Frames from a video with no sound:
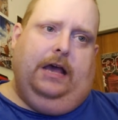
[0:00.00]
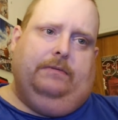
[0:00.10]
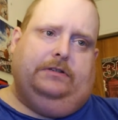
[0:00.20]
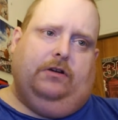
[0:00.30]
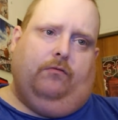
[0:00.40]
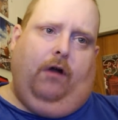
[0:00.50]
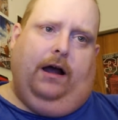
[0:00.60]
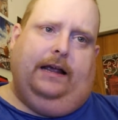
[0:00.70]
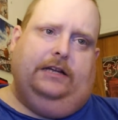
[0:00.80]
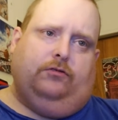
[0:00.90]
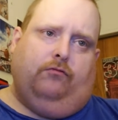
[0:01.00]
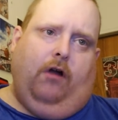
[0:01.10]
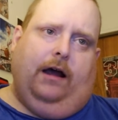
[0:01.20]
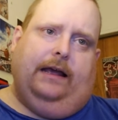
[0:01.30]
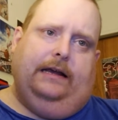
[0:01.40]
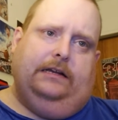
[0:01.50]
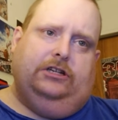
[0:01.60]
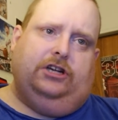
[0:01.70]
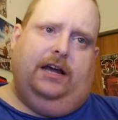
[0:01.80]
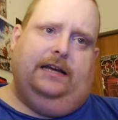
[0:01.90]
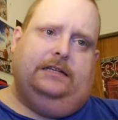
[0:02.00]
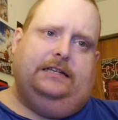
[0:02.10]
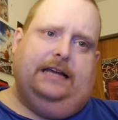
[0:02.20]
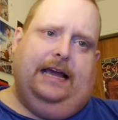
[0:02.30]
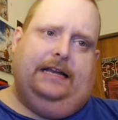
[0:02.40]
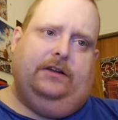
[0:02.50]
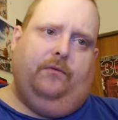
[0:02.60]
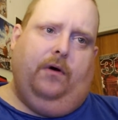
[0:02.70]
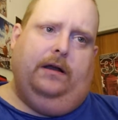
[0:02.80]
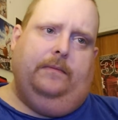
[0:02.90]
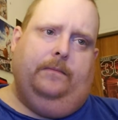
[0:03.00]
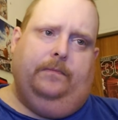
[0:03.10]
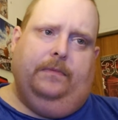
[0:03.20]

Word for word: It was the Rockies rocking the Giants 8 to 1.